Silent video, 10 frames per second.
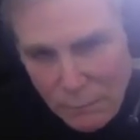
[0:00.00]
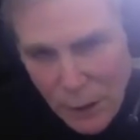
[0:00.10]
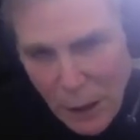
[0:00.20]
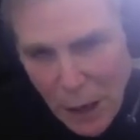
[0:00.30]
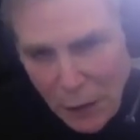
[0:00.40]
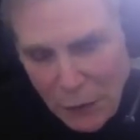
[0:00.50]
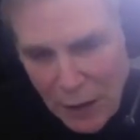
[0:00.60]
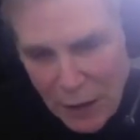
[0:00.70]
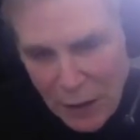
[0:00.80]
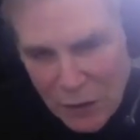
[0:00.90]
uh, I'll
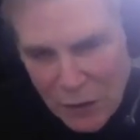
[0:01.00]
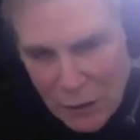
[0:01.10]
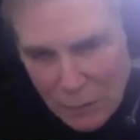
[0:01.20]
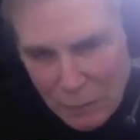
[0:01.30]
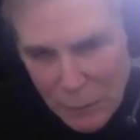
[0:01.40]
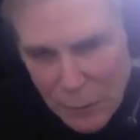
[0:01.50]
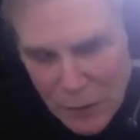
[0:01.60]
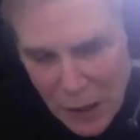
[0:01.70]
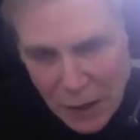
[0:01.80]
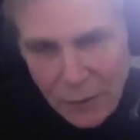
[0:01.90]
say, s-
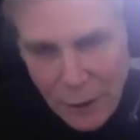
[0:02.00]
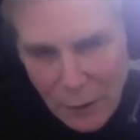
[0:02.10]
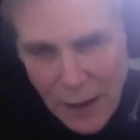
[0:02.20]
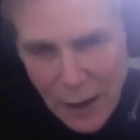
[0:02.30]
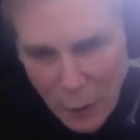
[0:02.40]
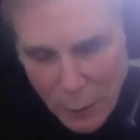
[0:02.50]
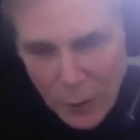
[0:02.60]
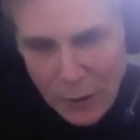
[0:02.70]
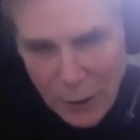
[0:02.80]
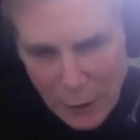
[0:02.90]
stuck in the cloud or
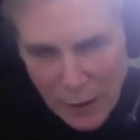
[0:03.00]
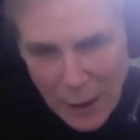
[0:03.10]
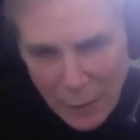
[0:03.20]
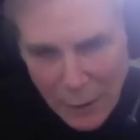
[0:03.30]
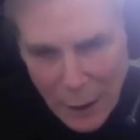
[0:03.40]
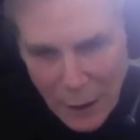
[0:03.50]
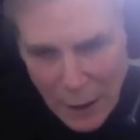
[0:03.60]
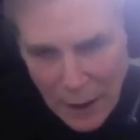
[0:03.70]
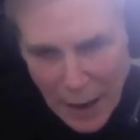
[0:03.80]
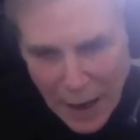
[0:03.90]
put in the cloud.
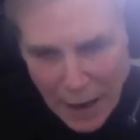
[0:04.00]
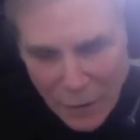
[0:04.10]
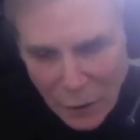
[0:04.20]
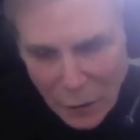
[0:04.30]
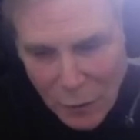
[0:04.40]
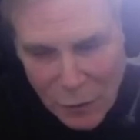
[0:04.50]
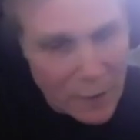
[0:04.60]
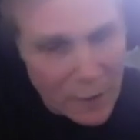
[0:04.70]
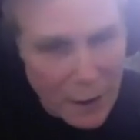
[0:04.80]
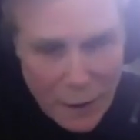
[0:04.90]
And so there's
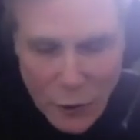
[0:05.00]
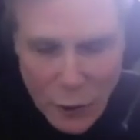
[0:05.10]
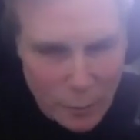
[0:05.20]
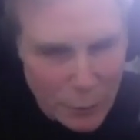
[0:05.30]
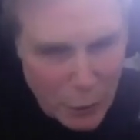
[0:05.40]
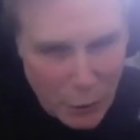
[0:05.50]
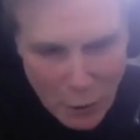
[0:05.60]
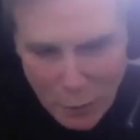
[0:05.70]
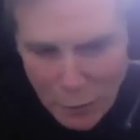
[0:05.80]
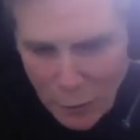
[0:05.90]
nothing on your
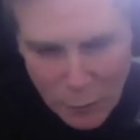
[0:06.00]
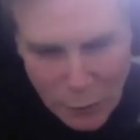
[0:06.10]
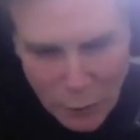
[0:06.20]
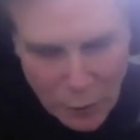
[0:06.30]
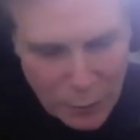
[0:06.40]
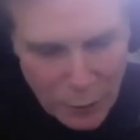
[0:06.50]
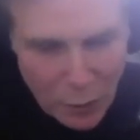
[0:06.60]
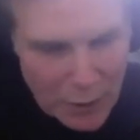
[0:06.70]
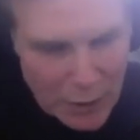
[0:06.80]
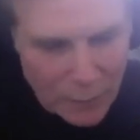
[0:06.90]
computer. Your, your computer
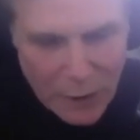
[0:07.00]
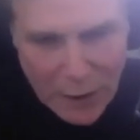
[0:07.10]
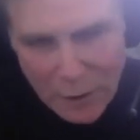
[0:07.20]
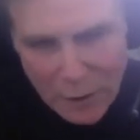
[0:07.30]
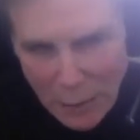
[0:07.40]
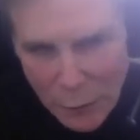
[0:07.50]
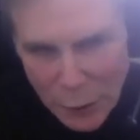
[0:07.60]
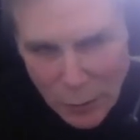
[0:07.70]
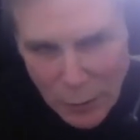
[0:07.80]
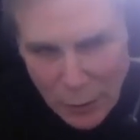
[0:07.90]
becomes like a dumb
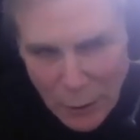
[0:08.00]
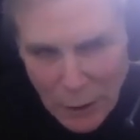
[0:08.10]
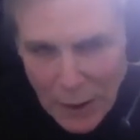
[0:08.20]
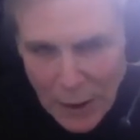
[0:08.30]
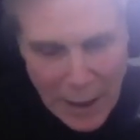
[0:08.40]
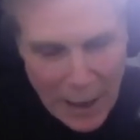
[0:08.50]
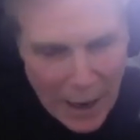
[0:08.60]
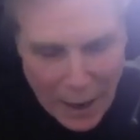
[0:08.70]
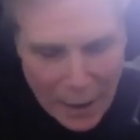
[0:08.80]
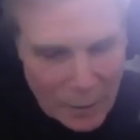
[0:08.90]
terminal.
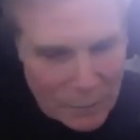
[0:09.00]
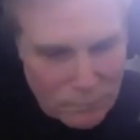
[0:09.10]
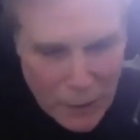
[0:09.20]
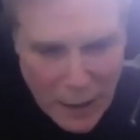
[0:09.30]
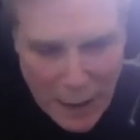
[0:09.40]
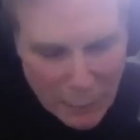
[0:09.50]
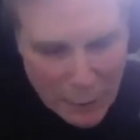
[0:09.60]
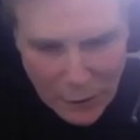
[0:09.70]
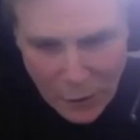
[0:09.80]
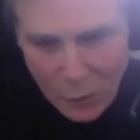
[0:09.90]
And, and
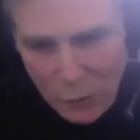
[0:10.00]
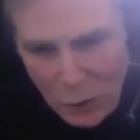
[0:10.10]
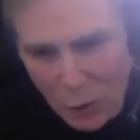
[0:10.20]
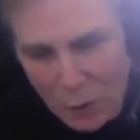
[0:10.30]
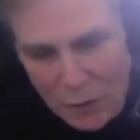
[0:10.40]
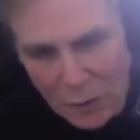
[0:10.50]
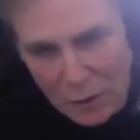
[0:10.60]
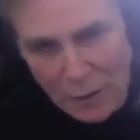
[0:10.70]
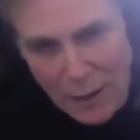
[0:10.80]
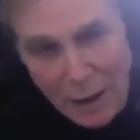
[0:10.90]
everything you do is in the
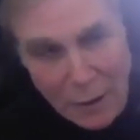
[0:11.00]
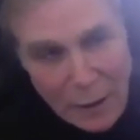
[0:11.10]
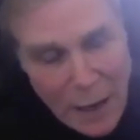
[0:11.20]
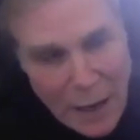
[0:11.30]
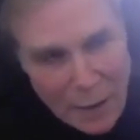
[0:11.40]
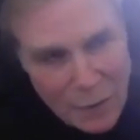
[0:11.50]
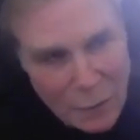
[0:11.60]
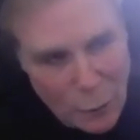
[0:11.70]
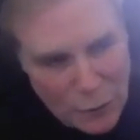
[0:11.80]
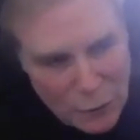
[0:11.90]
cloud. And it's
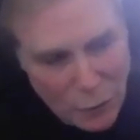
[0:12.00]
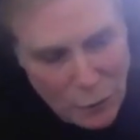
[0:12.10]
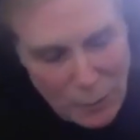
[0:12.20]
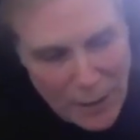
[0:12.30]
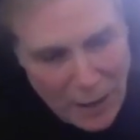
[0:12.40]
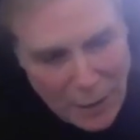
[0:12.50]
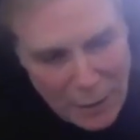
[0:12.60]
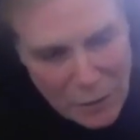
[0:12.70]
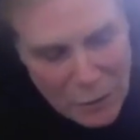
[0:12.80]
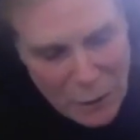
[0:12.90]
what's cool about it
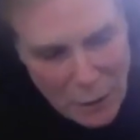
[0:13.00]
is